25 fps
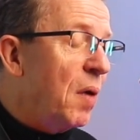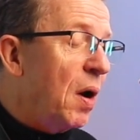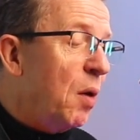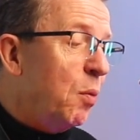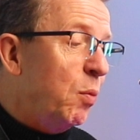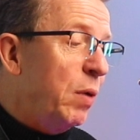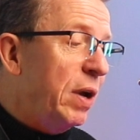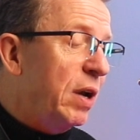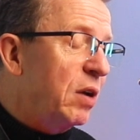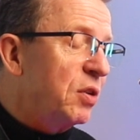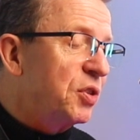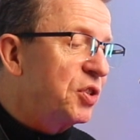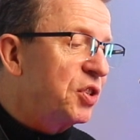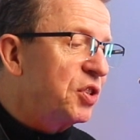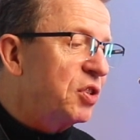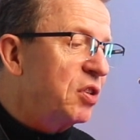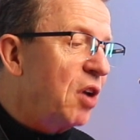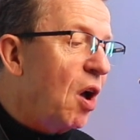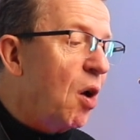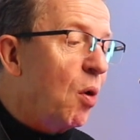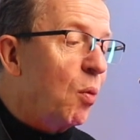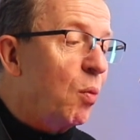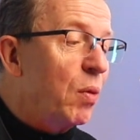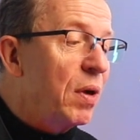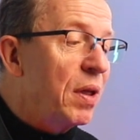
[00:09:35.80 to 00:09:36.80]
We could
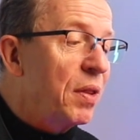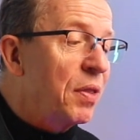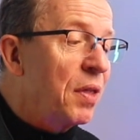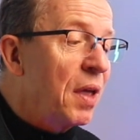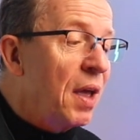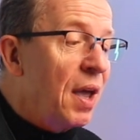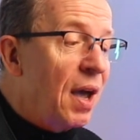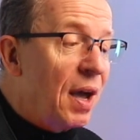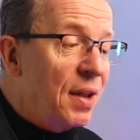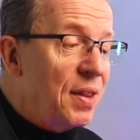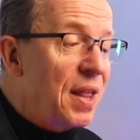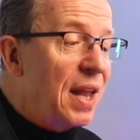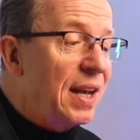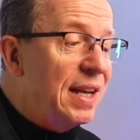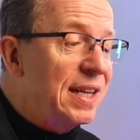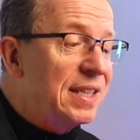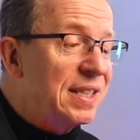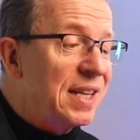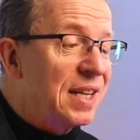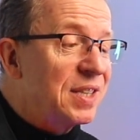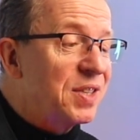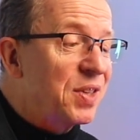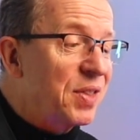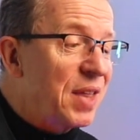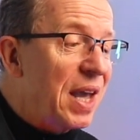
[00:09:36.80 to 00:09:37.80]
start with, and then he
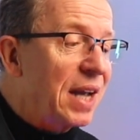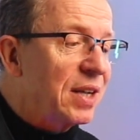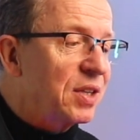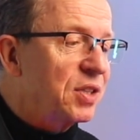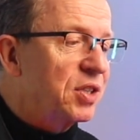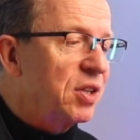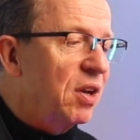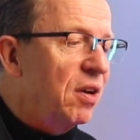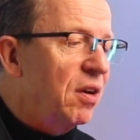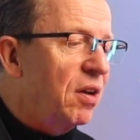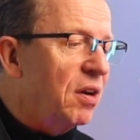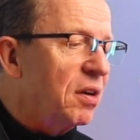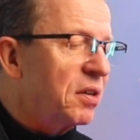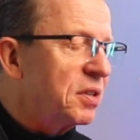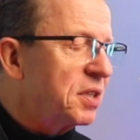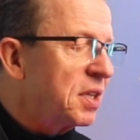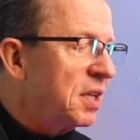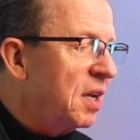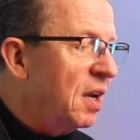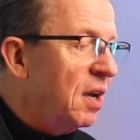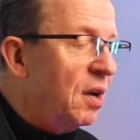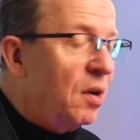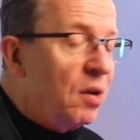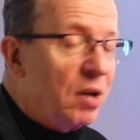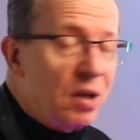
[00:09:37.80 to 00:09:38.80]
says, thanks a lot.
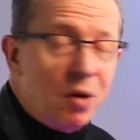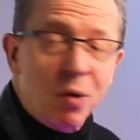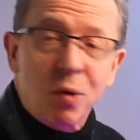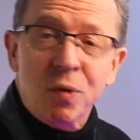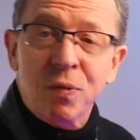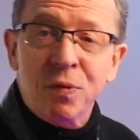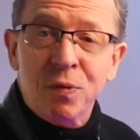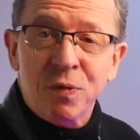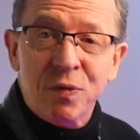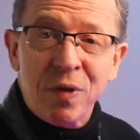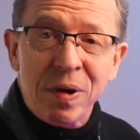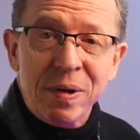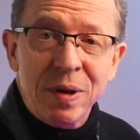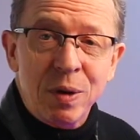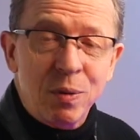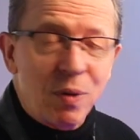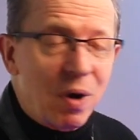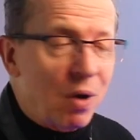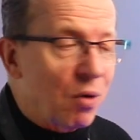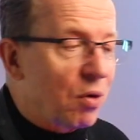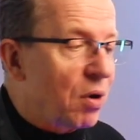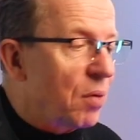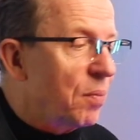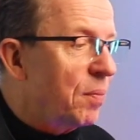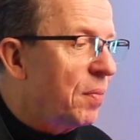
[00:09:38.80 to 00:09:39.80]
You're very
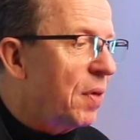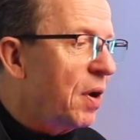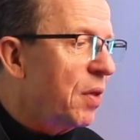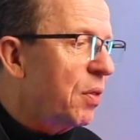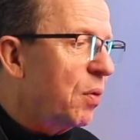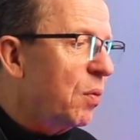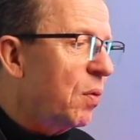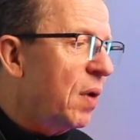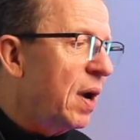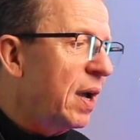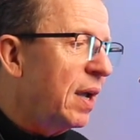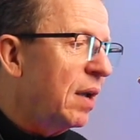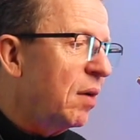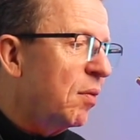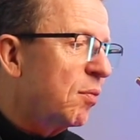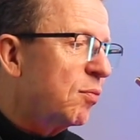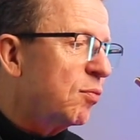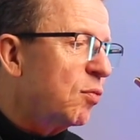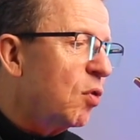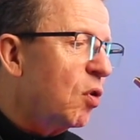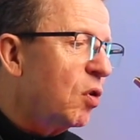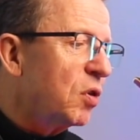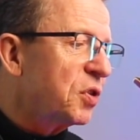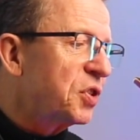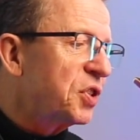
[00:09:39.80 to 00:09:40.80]
welcome, by the way,
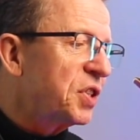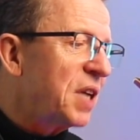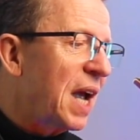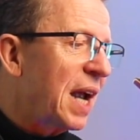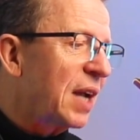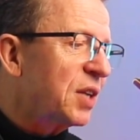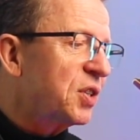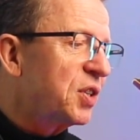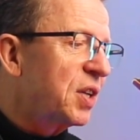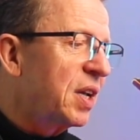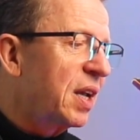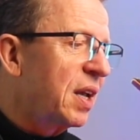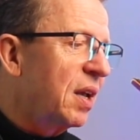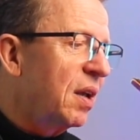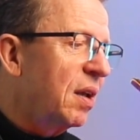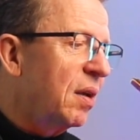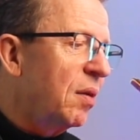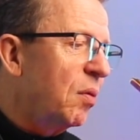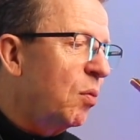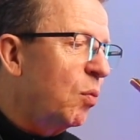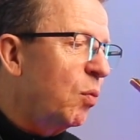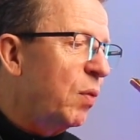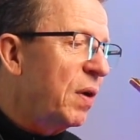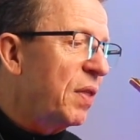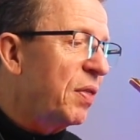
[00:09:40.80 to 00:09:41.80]
raw sax
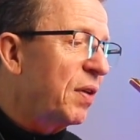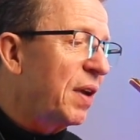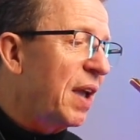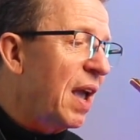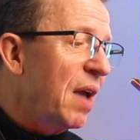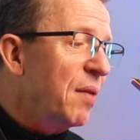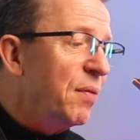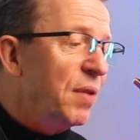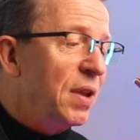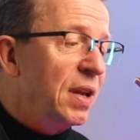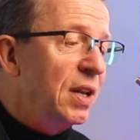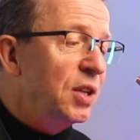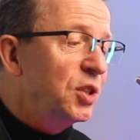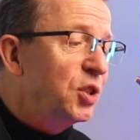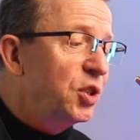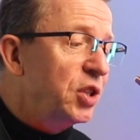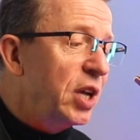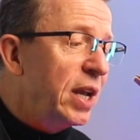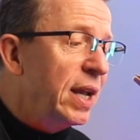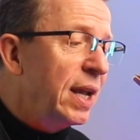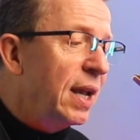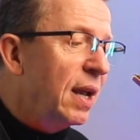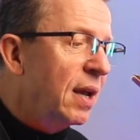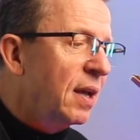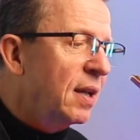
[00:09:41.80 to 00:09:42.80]
with Kevin
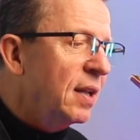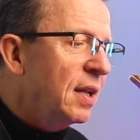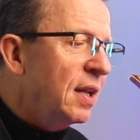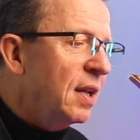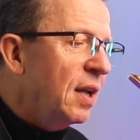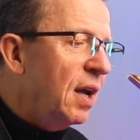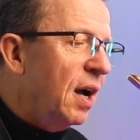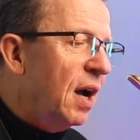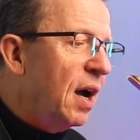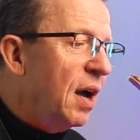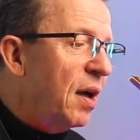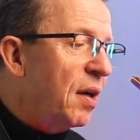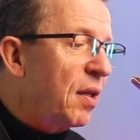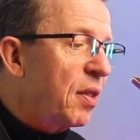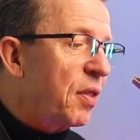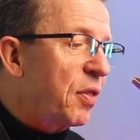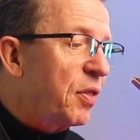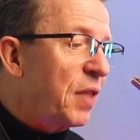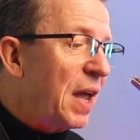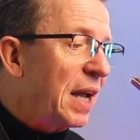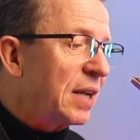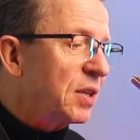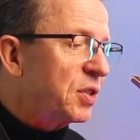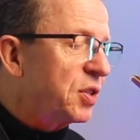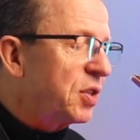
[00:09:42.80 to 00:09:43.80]
G.
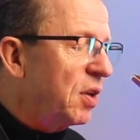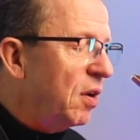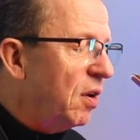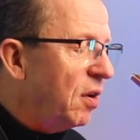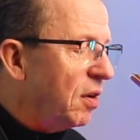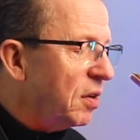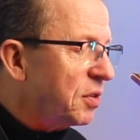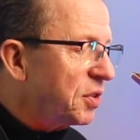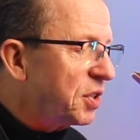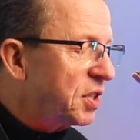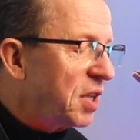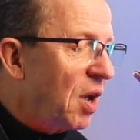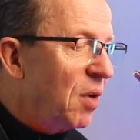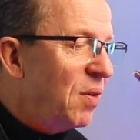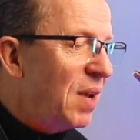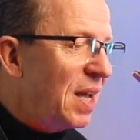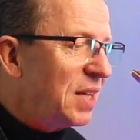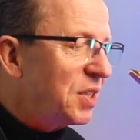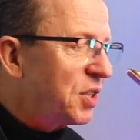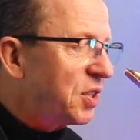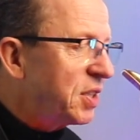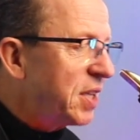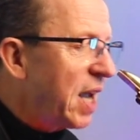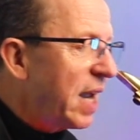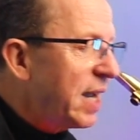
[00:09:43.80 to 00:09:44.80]
Thanks a lot. So
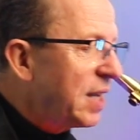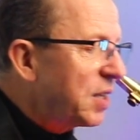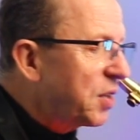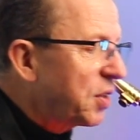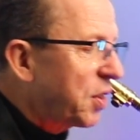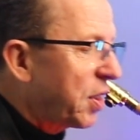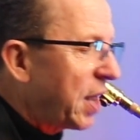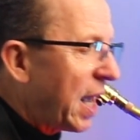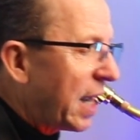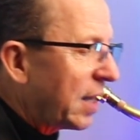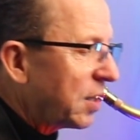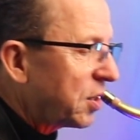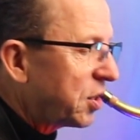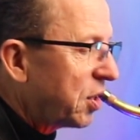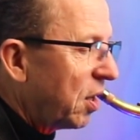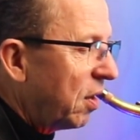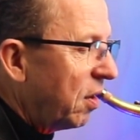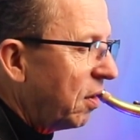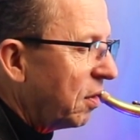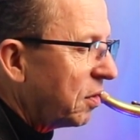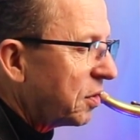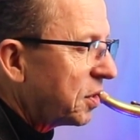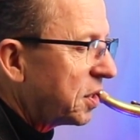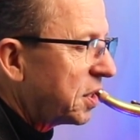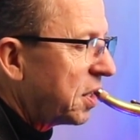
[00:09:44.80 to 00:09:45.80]
let's take thanks a
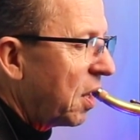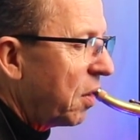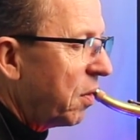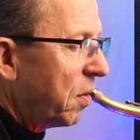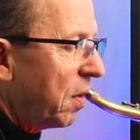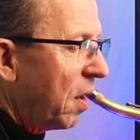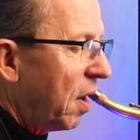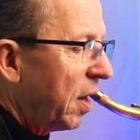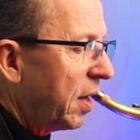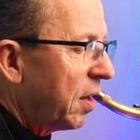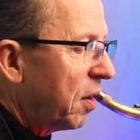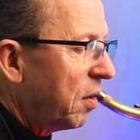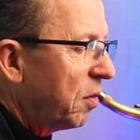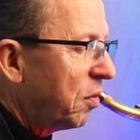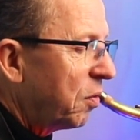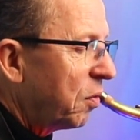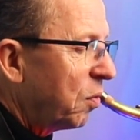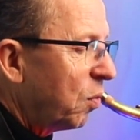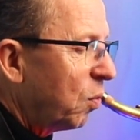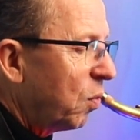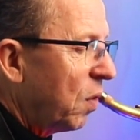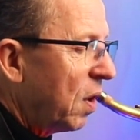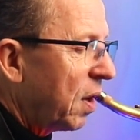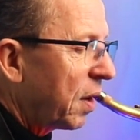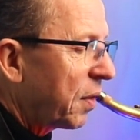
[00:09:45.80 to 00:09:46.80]
lot. So I could
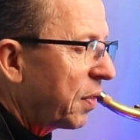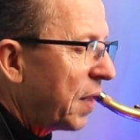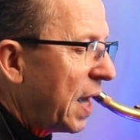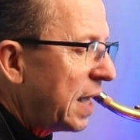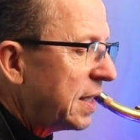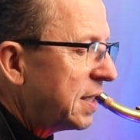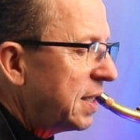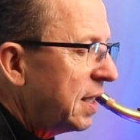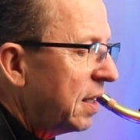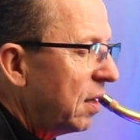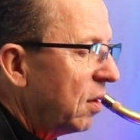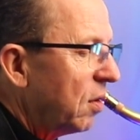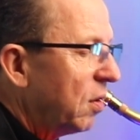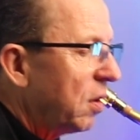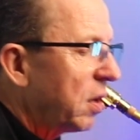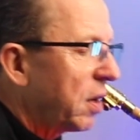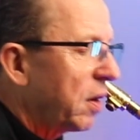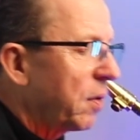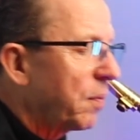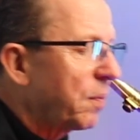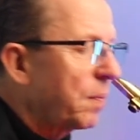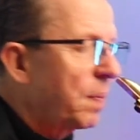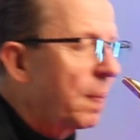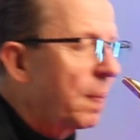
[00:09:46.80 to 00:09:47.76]
work that in, look.